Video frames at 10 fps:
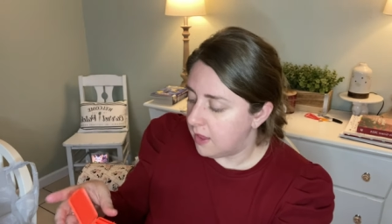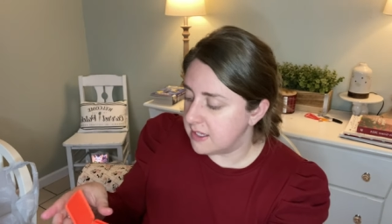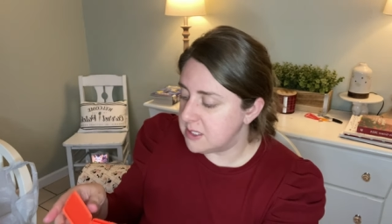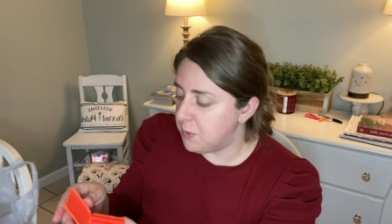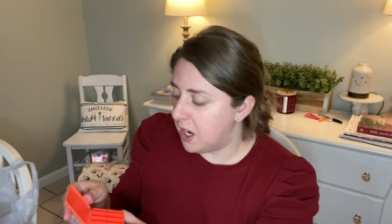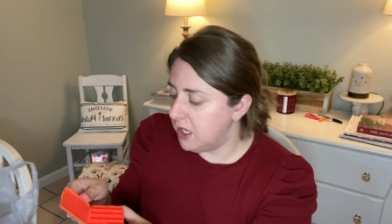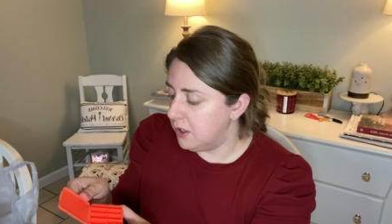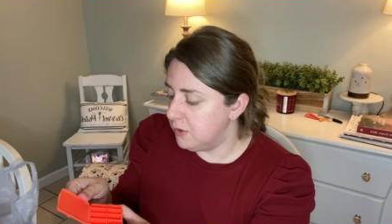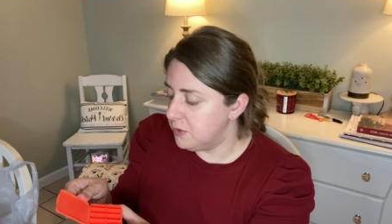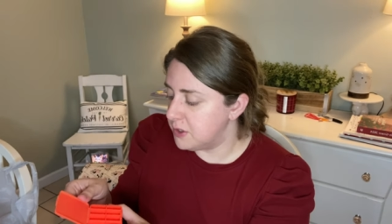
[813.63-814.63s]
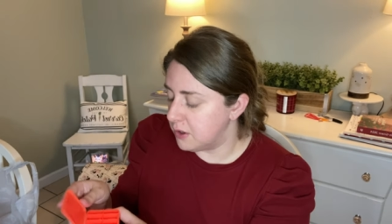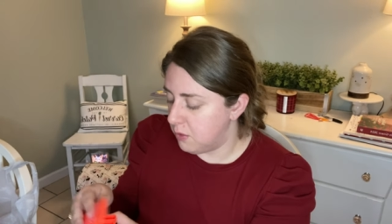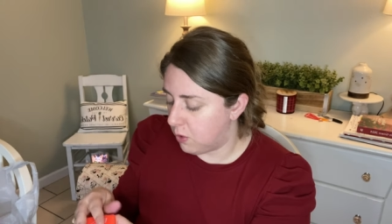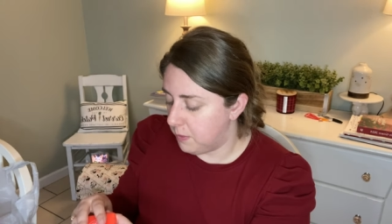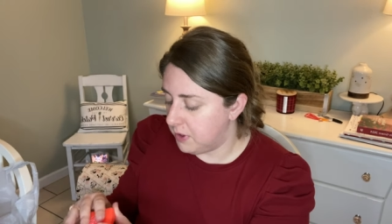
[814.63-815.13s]
This is what I use
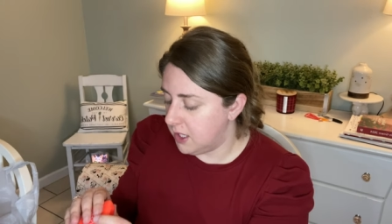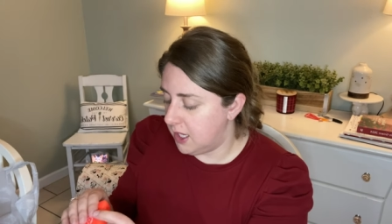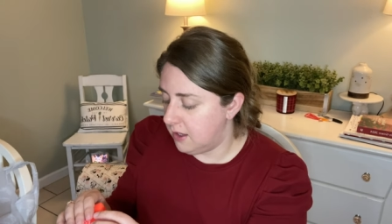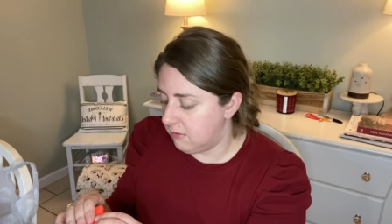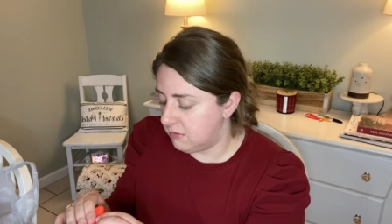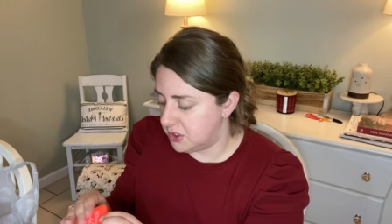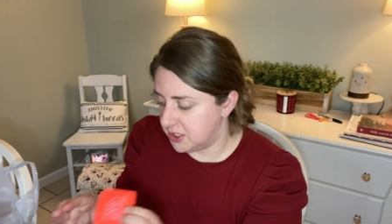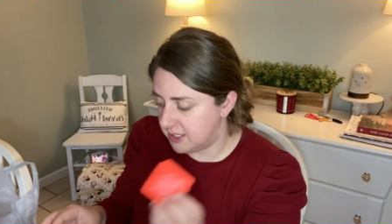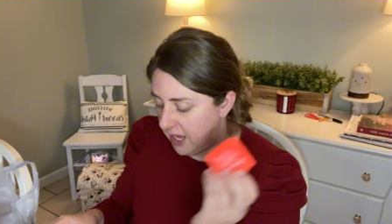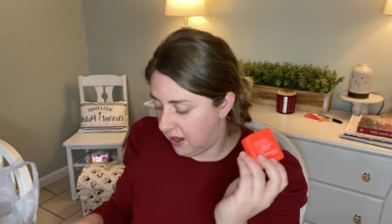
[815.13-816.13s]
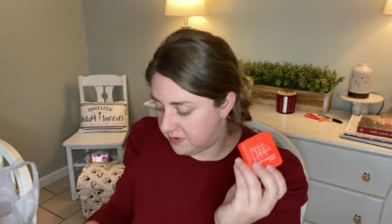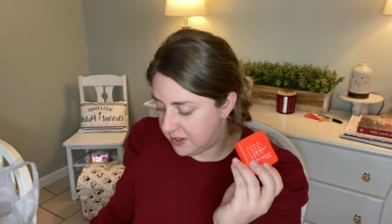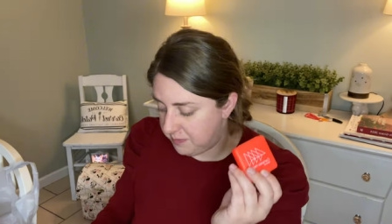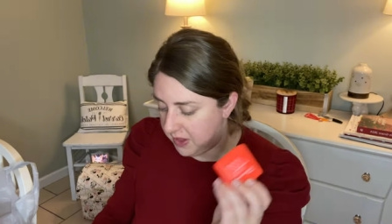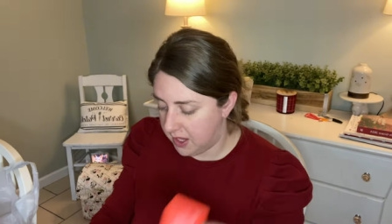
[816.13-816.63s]
normally just to have
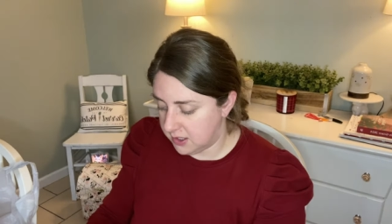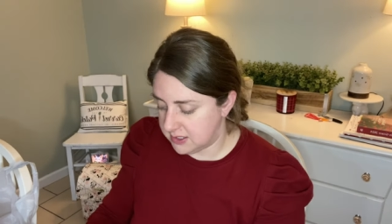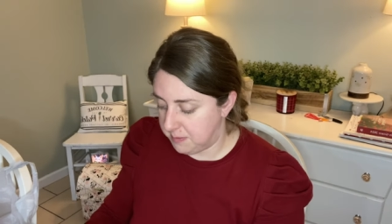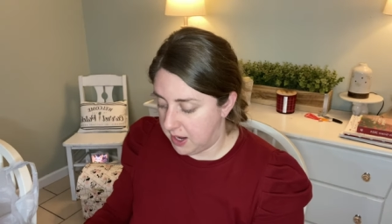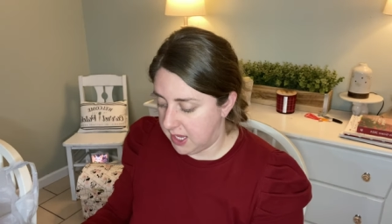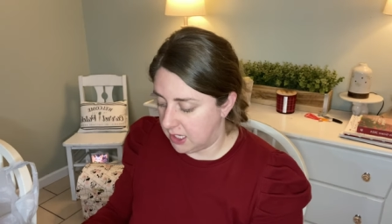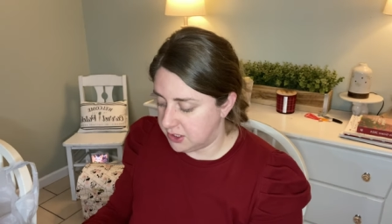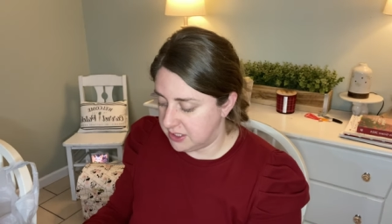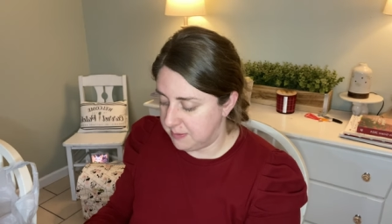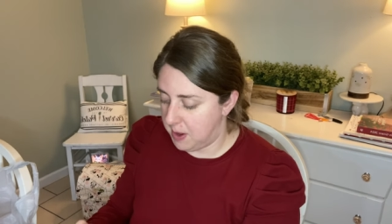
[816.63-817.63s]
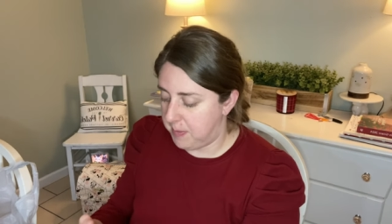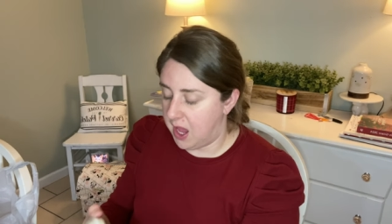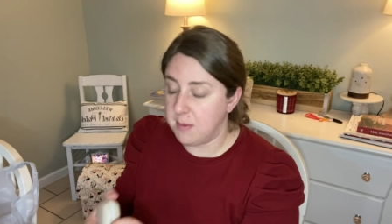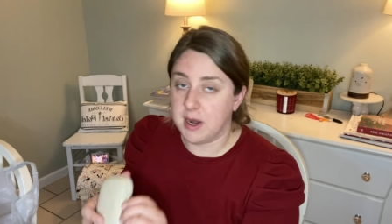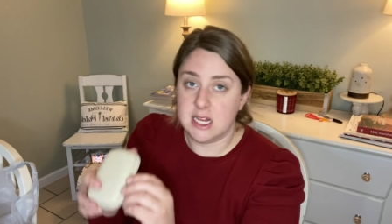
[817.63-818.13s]
something, some medications in my
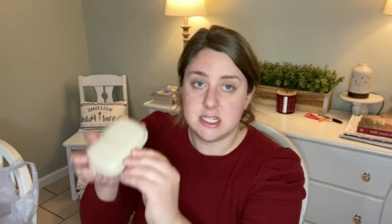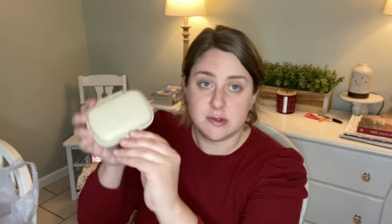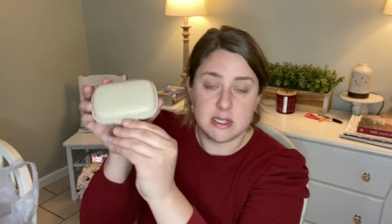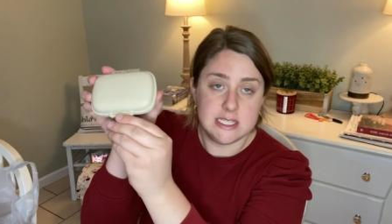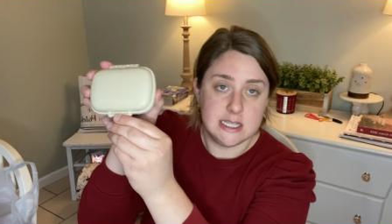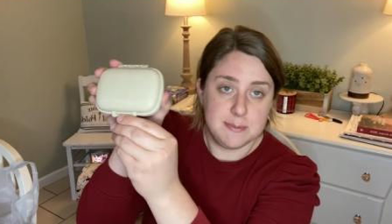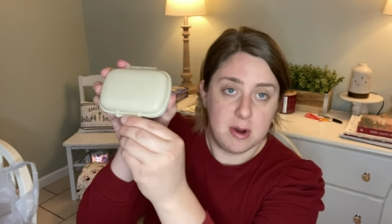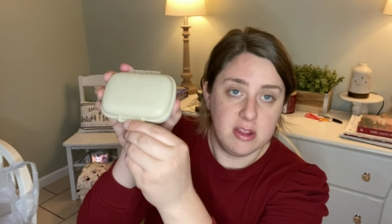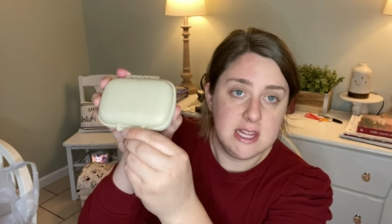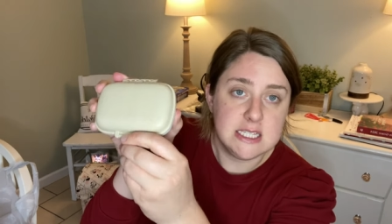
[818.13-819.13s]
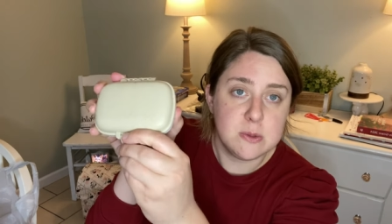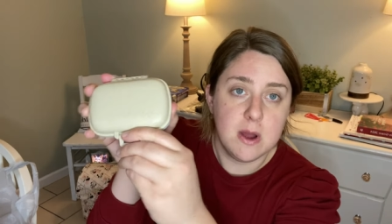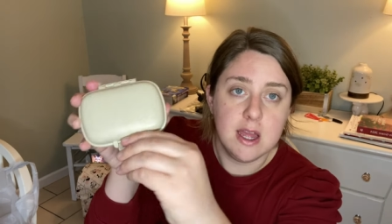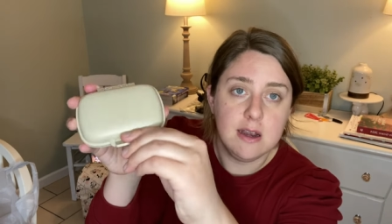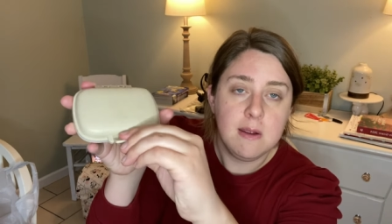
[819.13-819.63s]
bag, but I just recently bought this
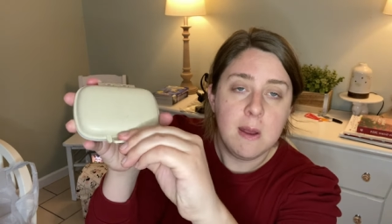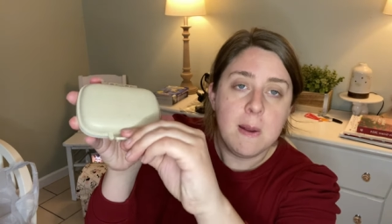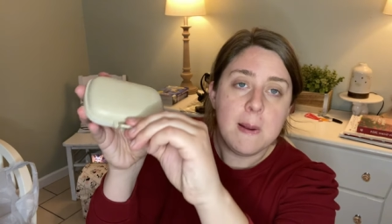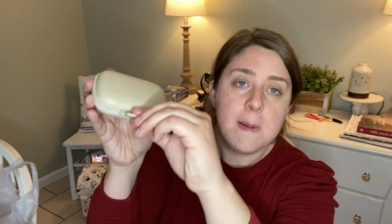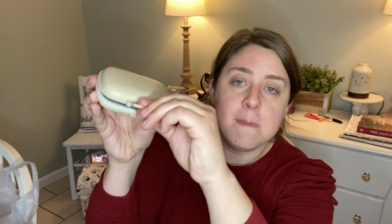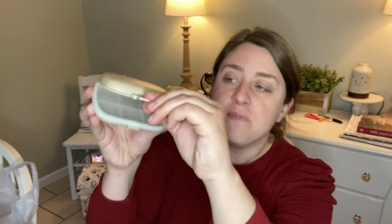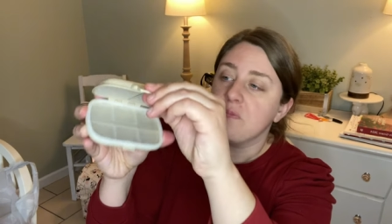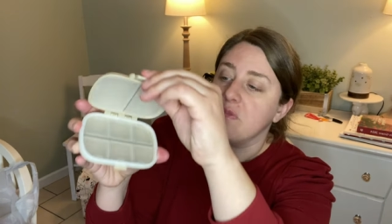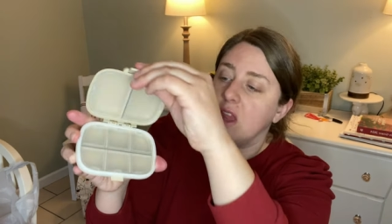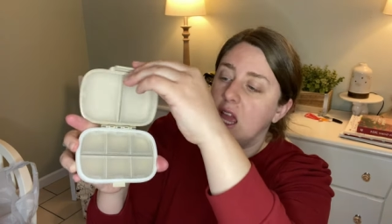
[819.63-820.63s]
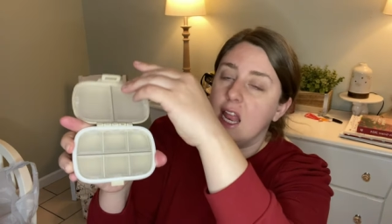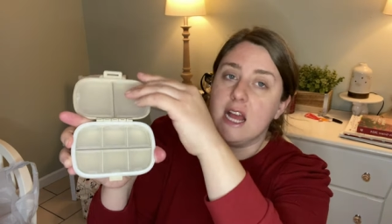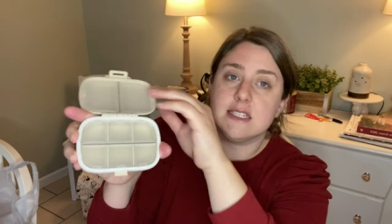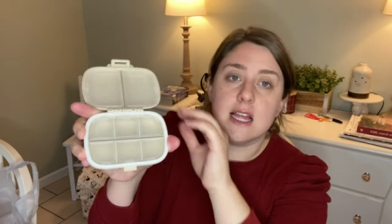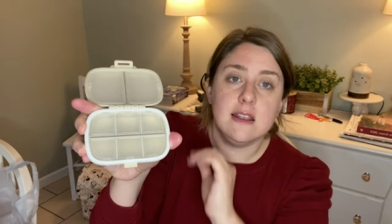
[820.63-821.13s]
one and it
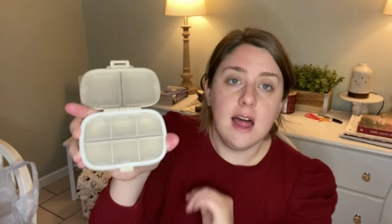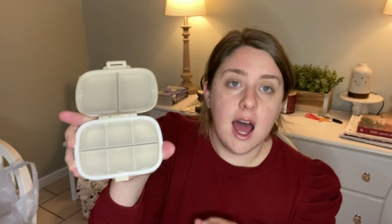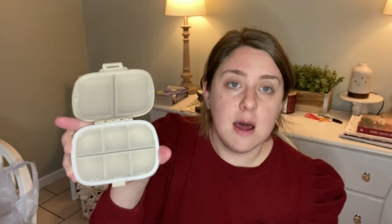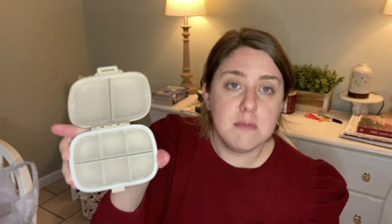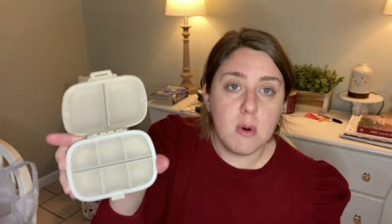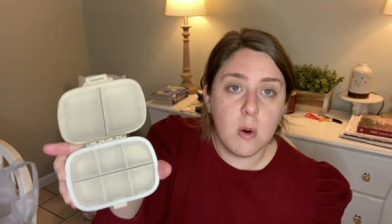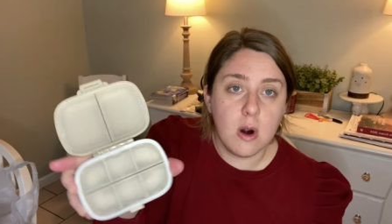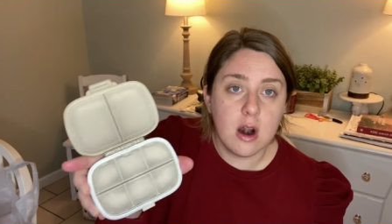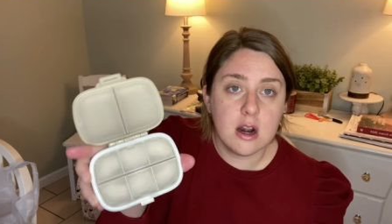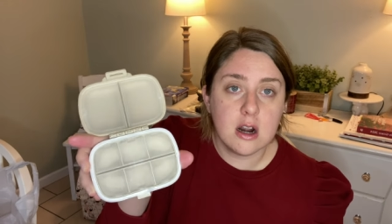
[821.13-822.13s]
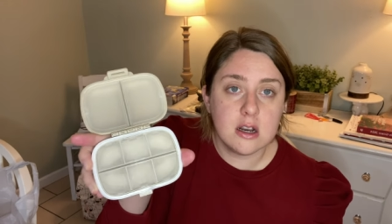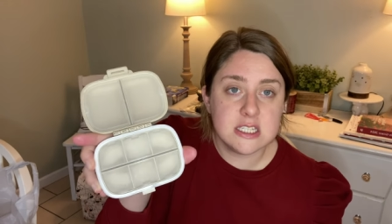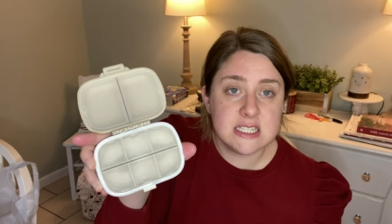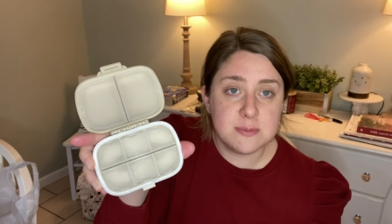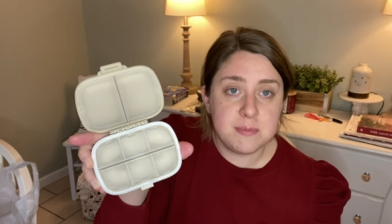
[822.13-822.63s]
has a lot more
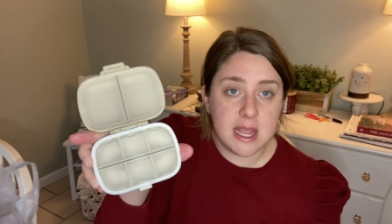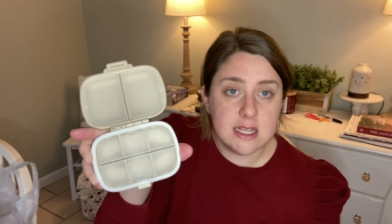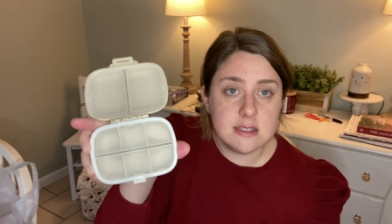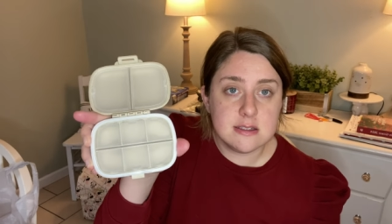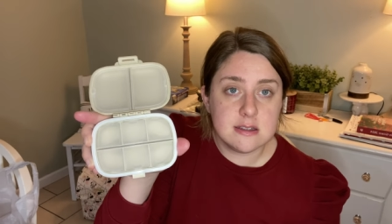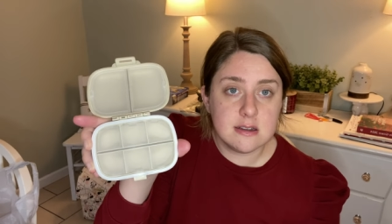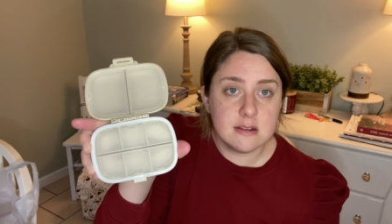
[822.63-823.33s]
space